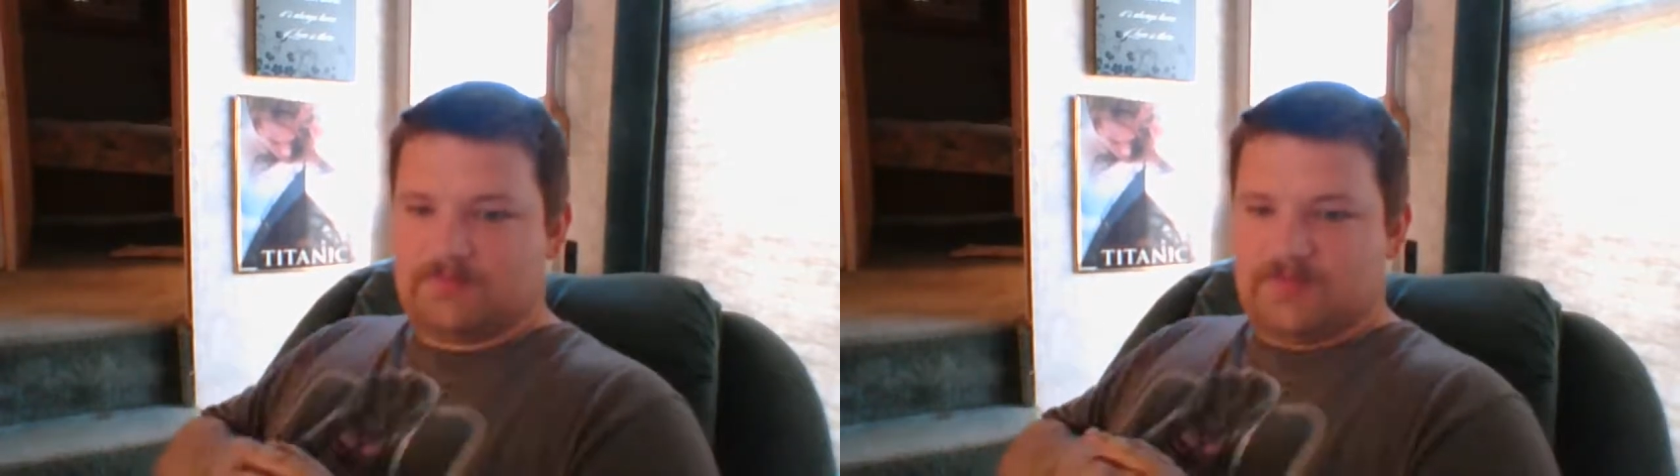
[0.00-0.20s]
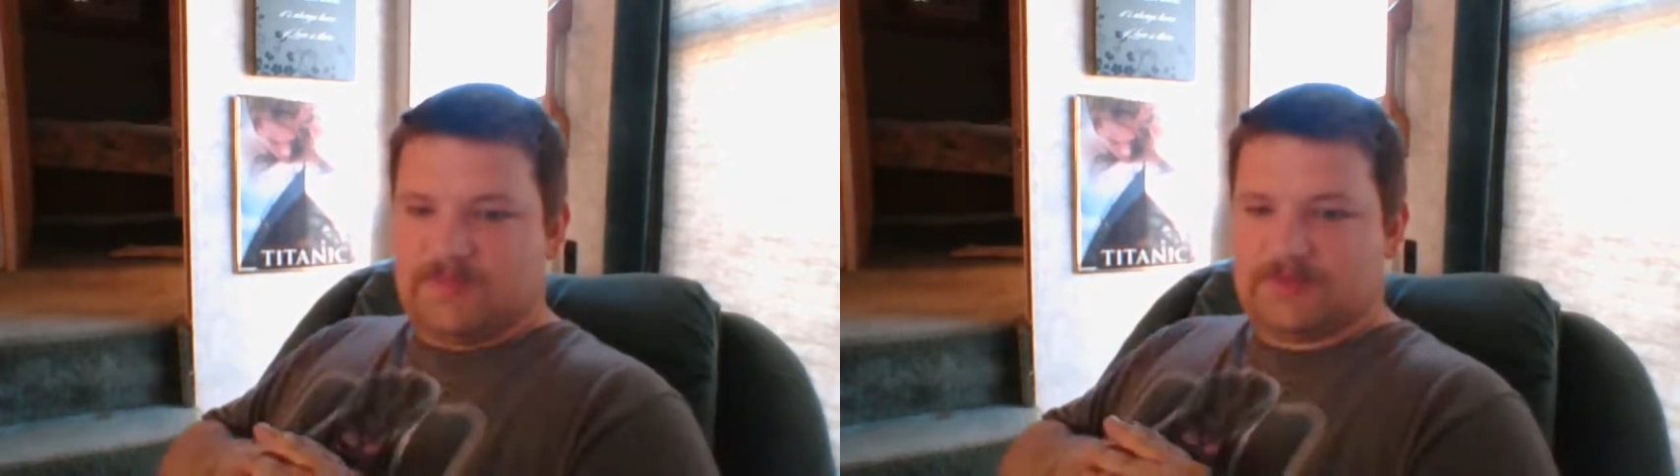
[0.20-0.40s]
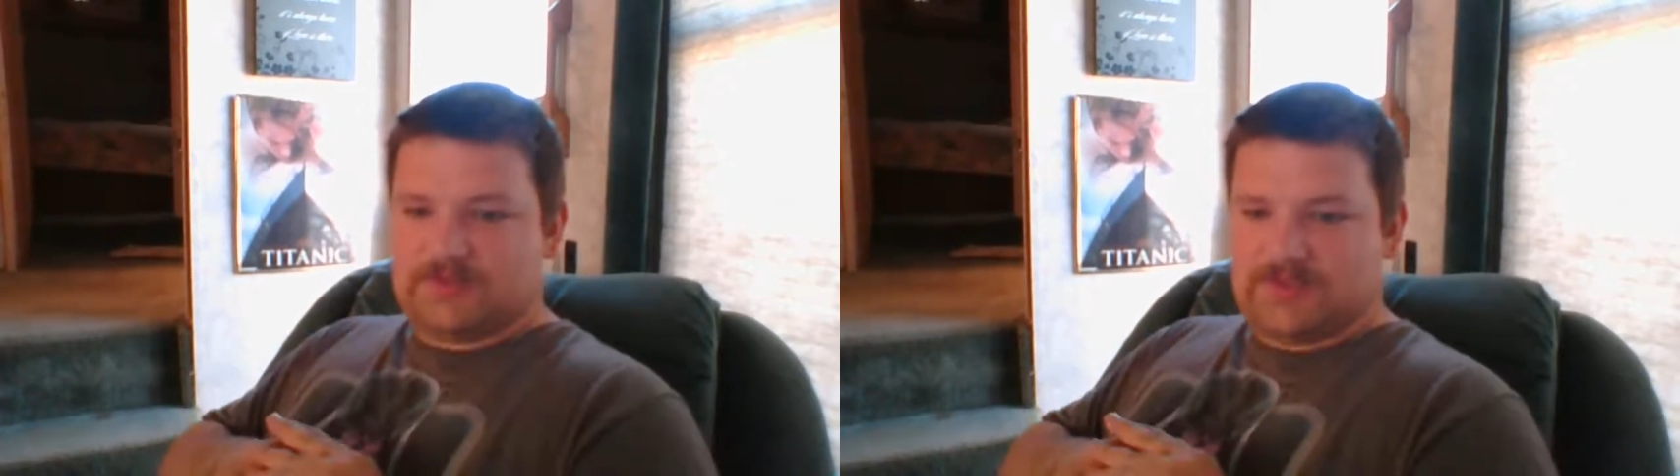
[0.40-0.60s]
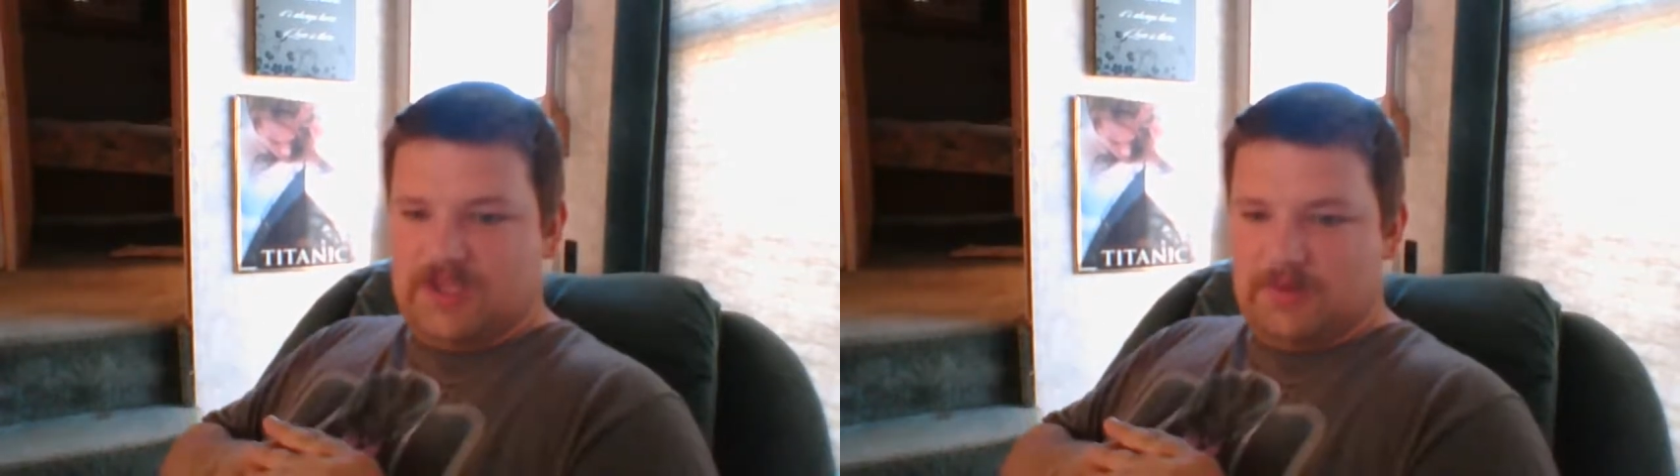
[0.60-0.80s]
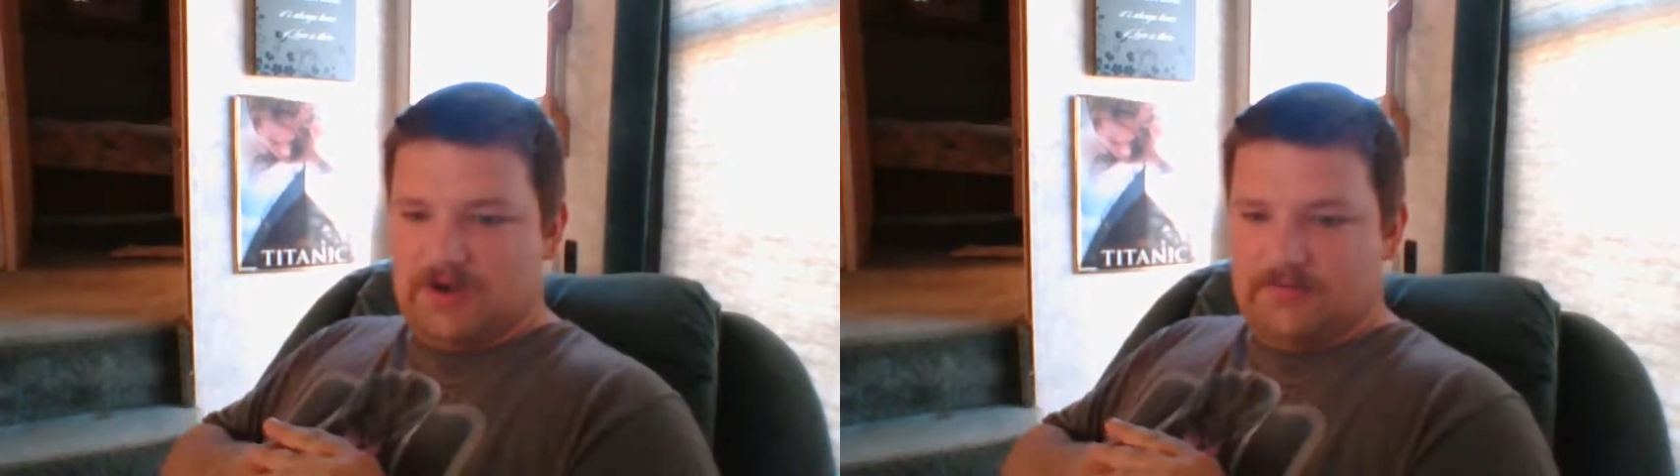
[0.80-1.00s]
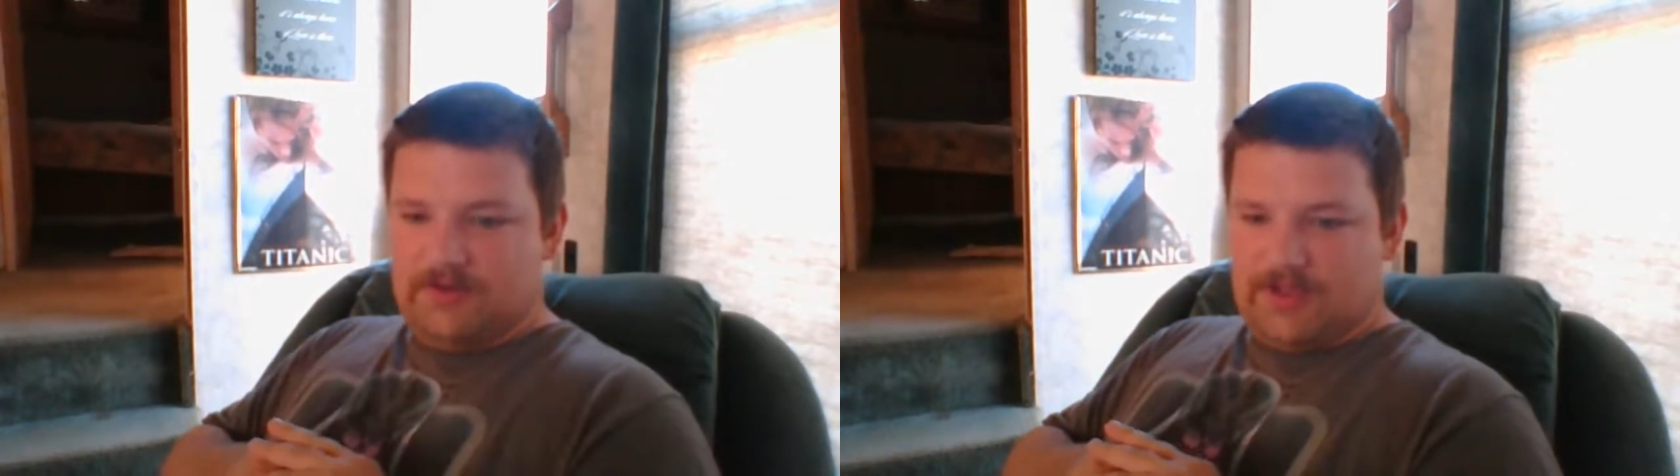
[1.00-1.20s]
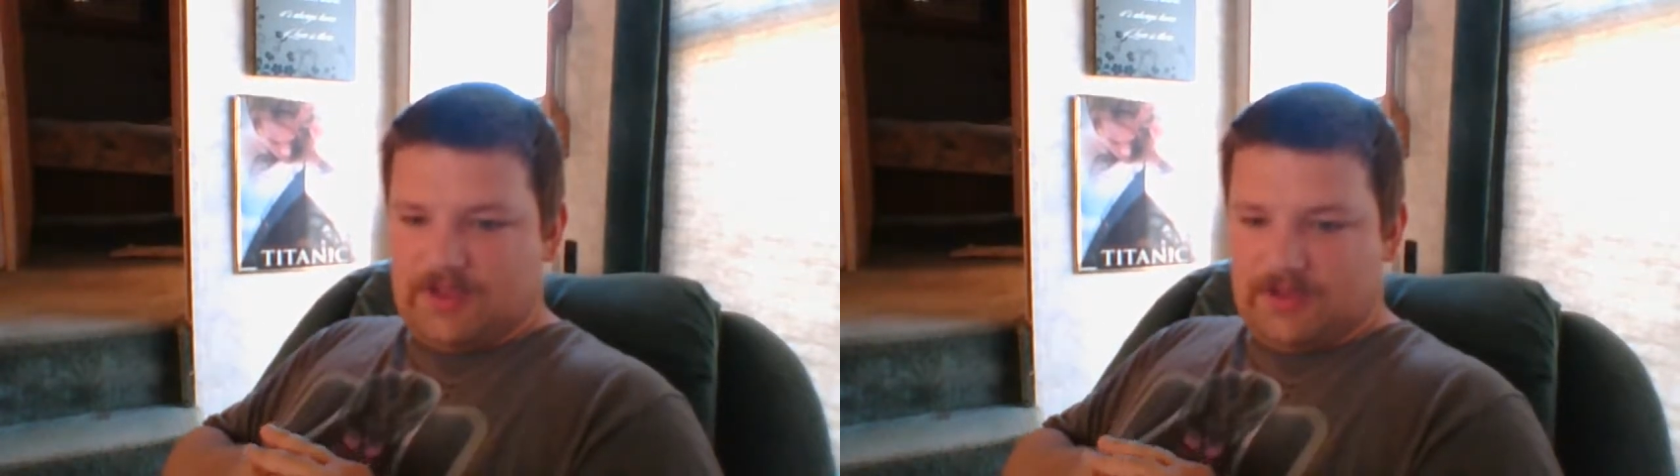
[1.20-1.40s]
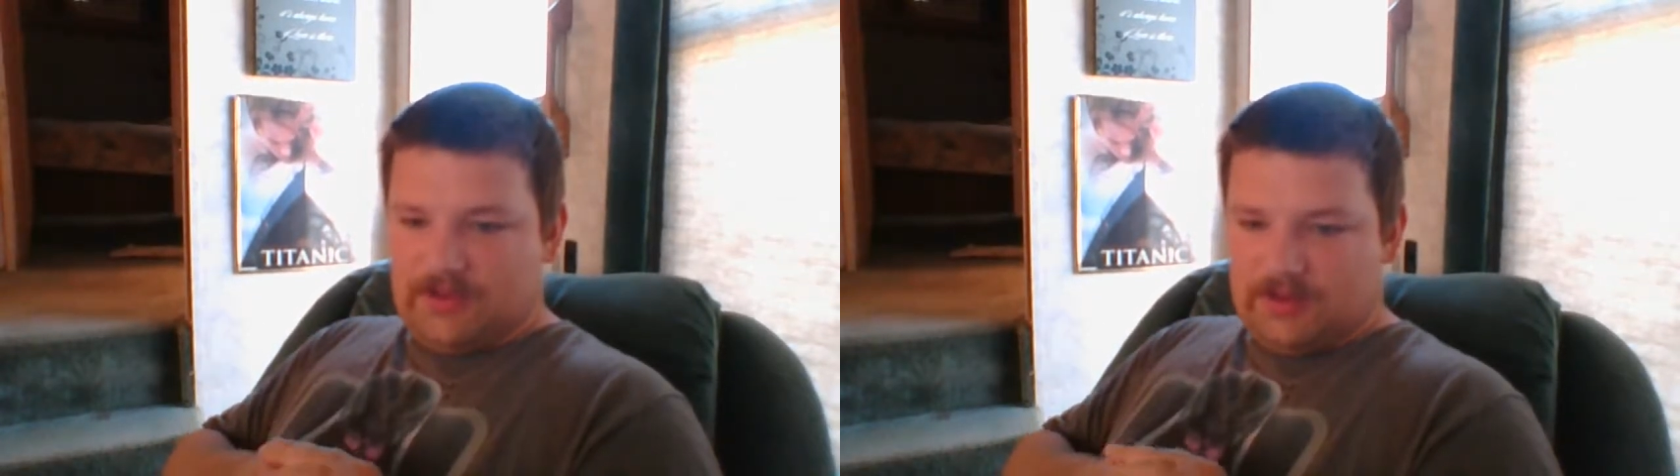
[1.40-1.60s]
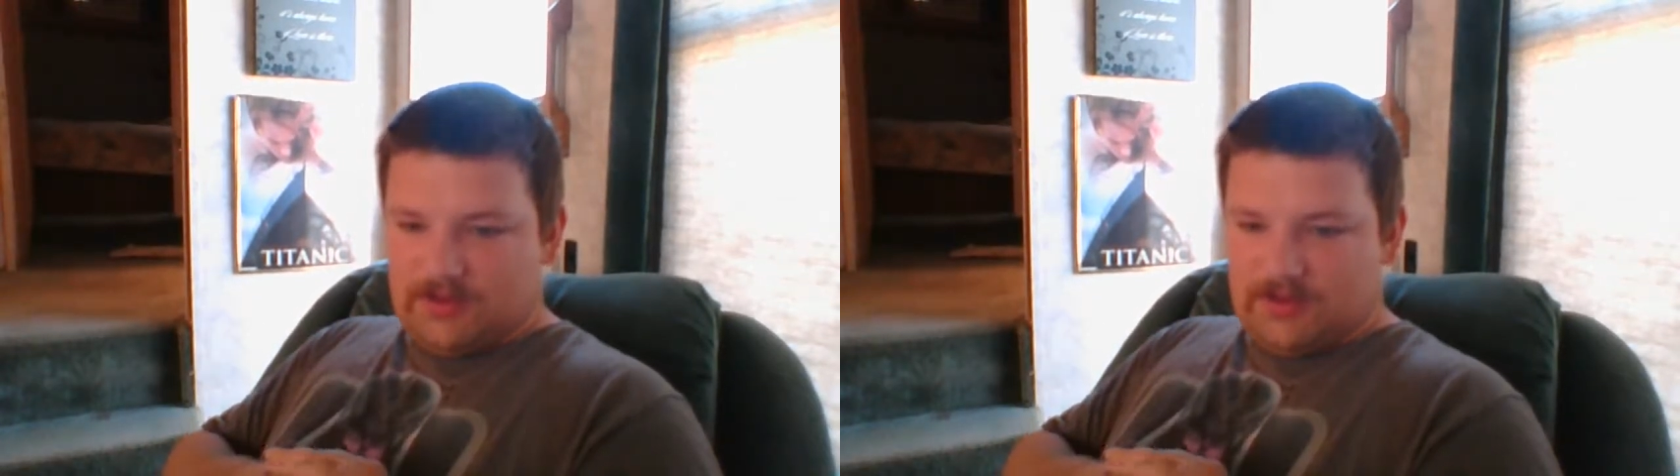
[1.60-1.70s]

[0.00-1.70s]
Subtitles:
people say whatever they.